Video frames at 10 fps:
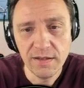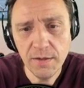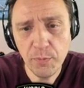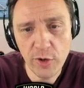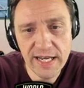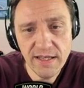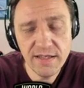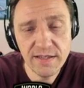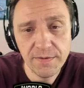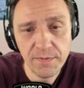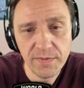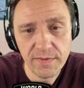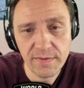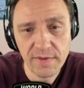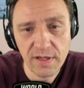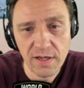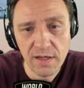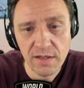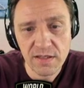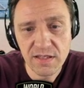The prince.
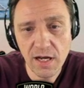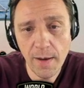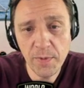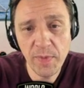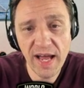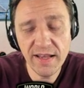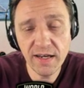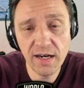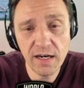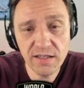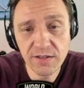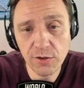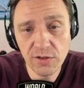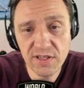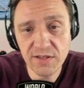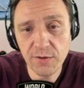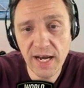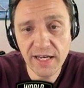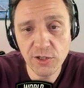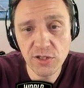Stopped by the guards. Good
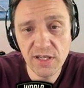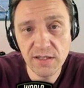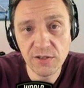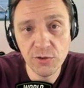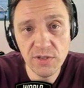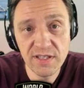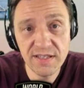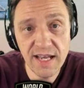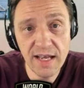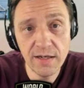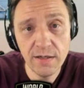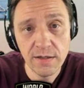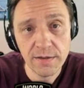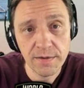distraction there to the center.